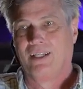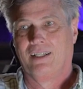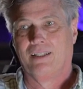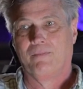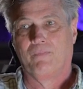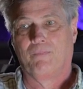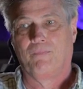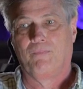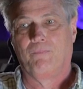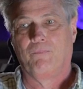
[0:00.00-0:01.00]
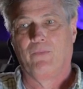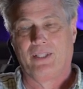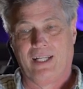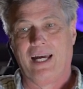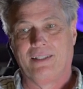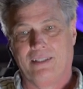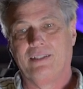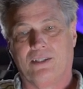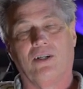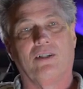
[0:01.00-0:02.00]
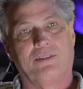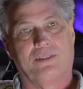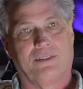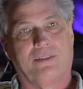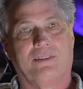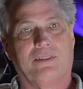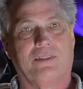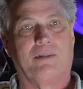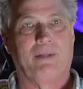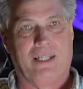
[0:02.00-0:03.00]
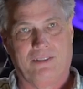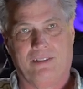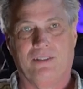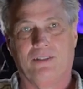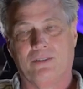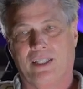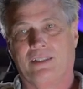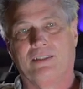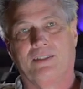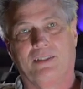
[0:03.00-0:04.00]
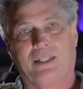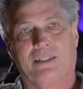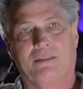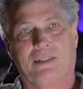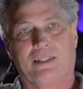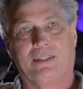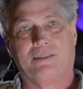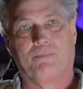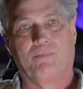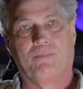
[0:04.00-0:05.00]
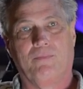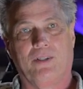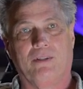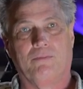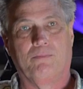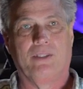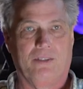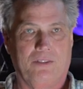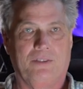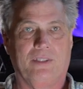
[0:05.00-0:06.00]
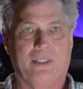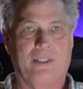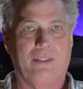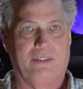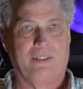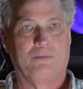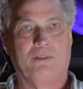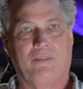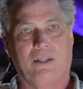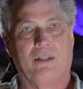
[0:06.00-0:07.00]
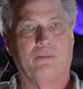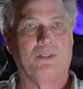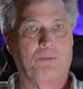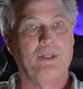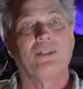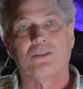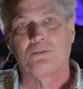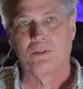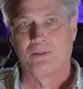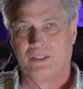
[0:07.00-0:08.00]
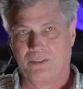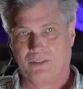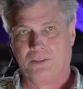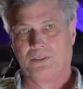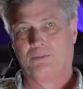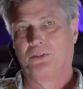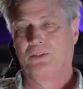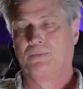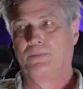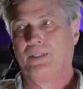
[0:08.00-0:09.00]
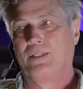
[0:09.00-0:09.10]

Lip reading: When they landed, he called, you know, come down to the hotel and introduce you to Keith, and then we'll figure out what speakers we want to introduce them to.